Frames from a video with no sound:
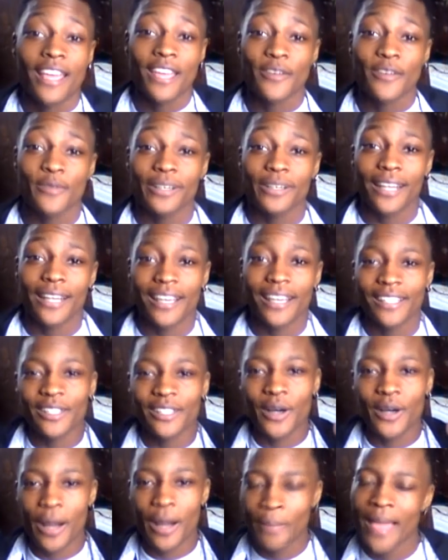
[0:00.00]
and when
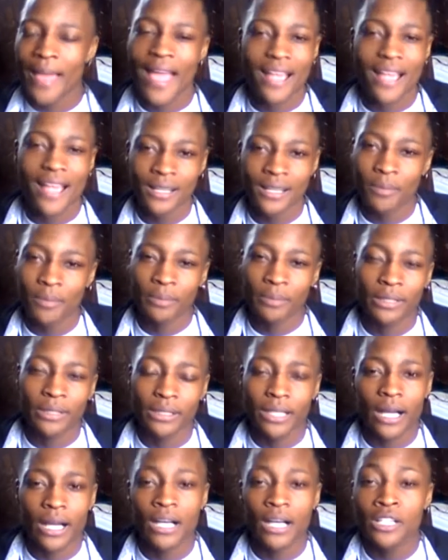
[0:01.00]
I pass
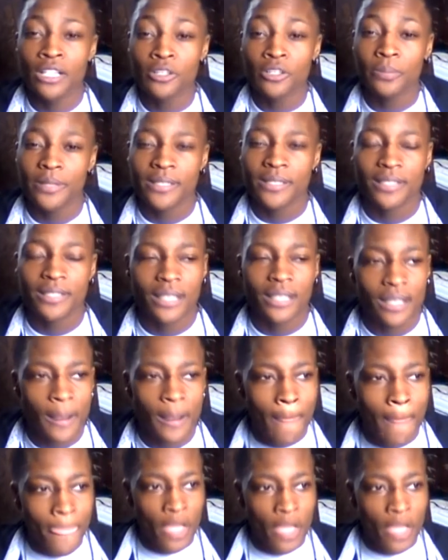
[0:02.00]
completely 100%.